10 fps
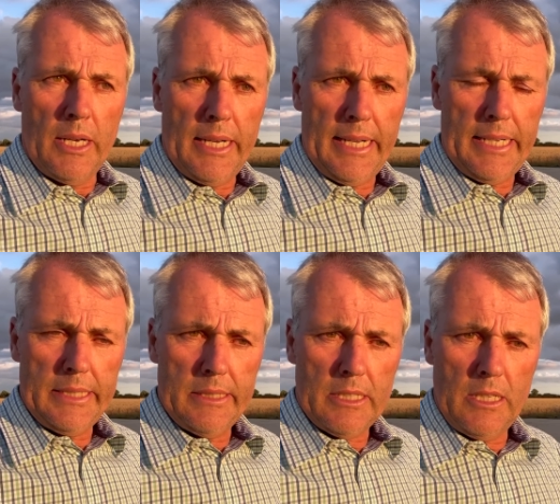
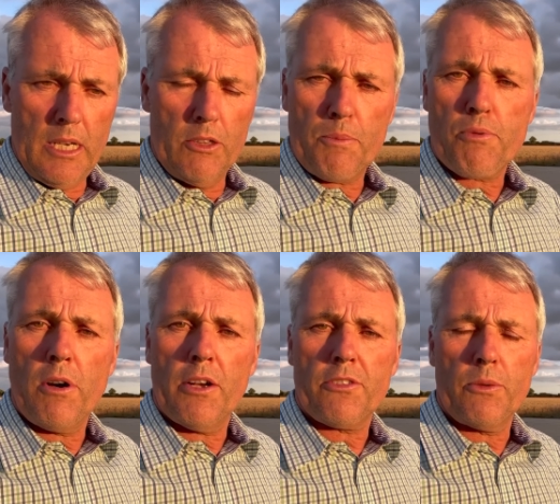and uh, and the
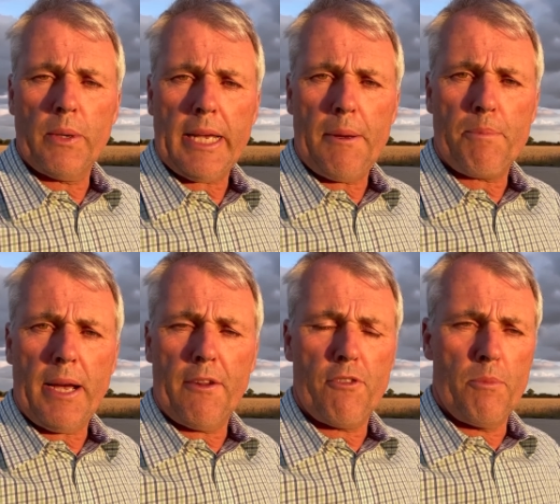price that we get
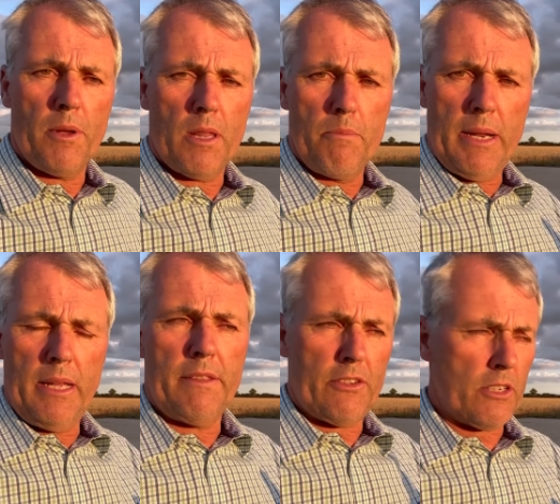paid for it. But the
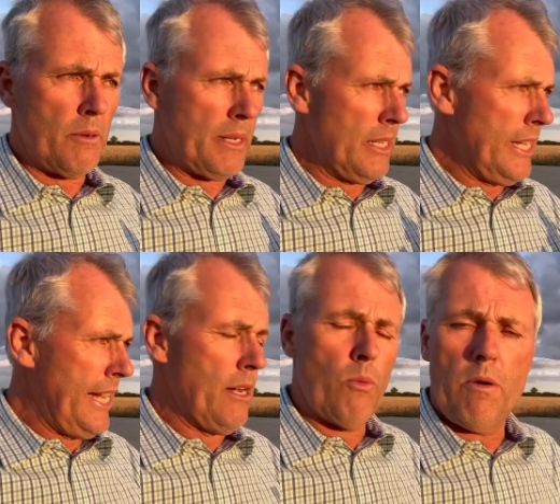minute this coming
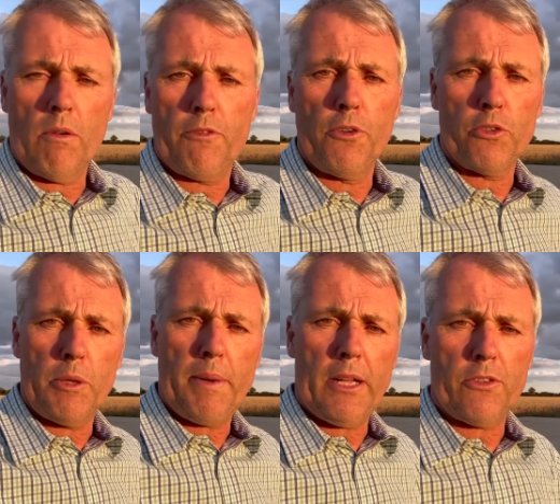year, we're on forty
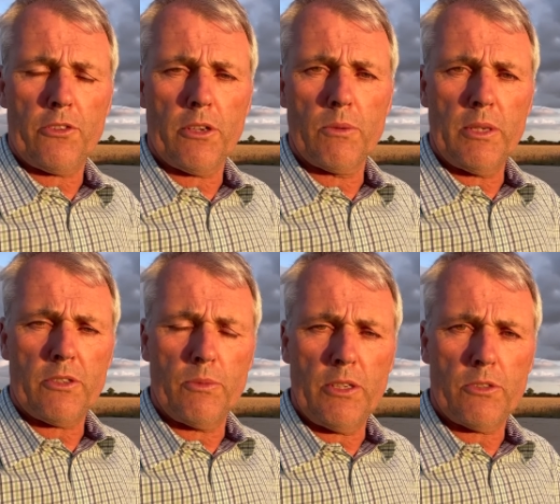pounds a ton,
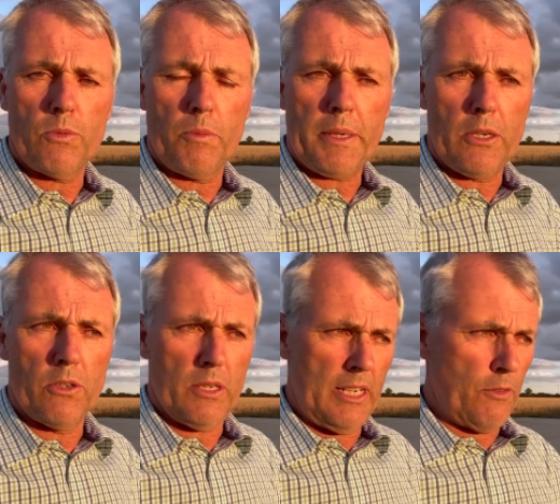which which will be
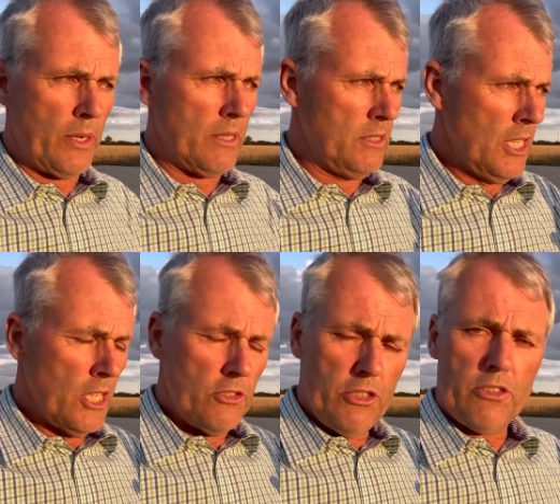good. And if we can
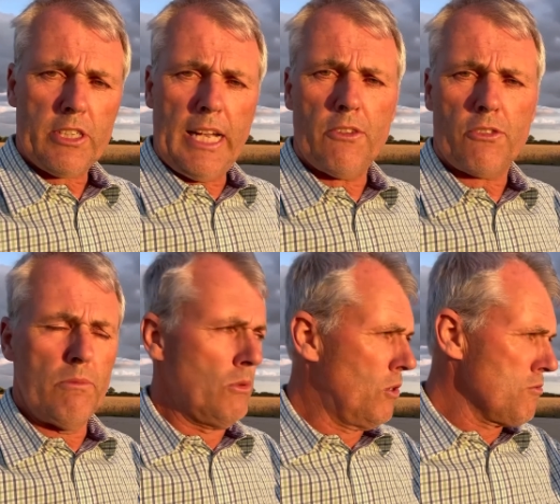just get some
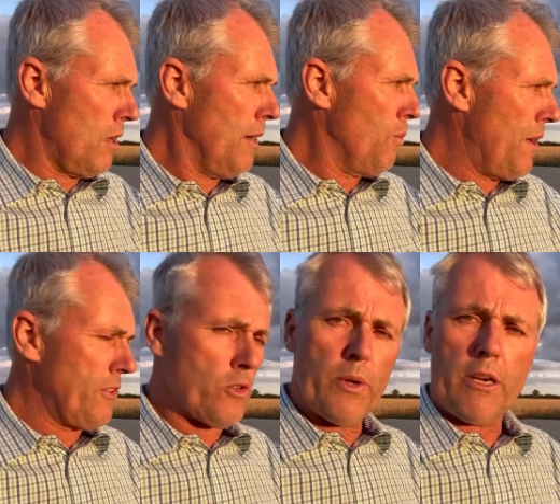more right
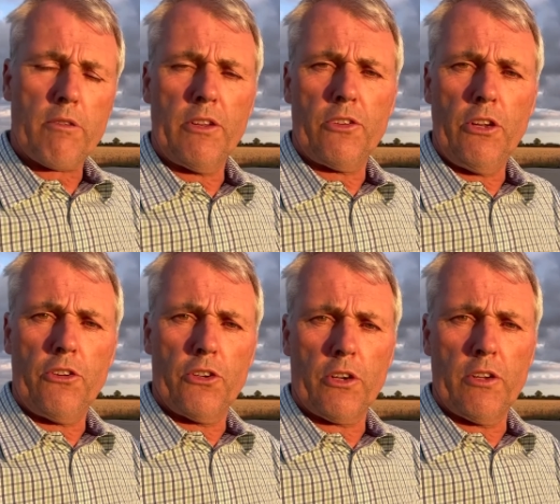weather to increase these
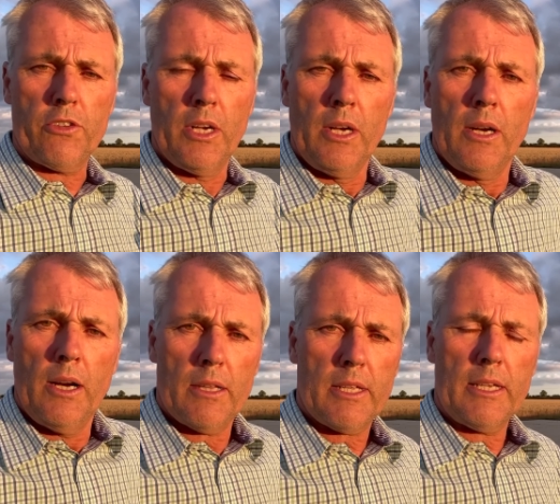sugars,
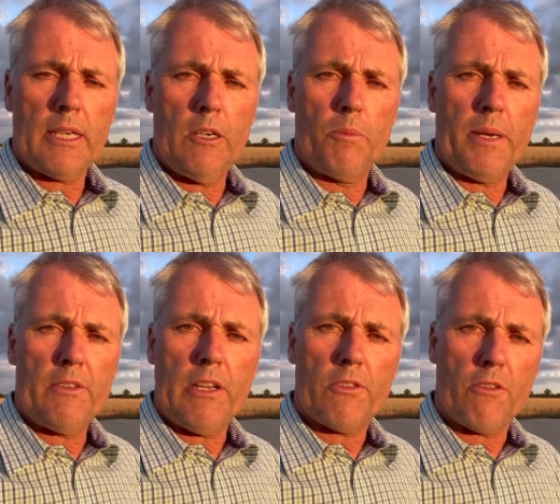I think it will be a
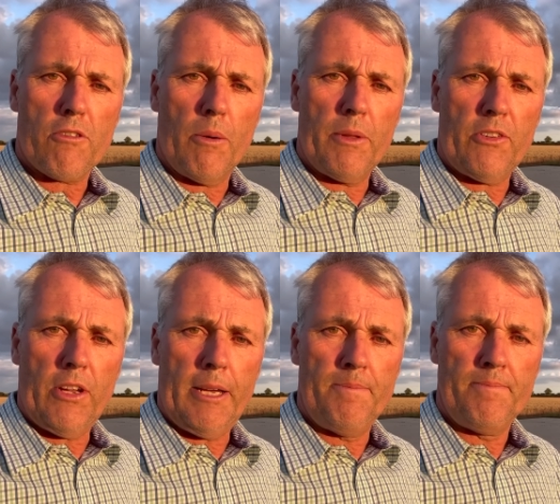decent crop this year.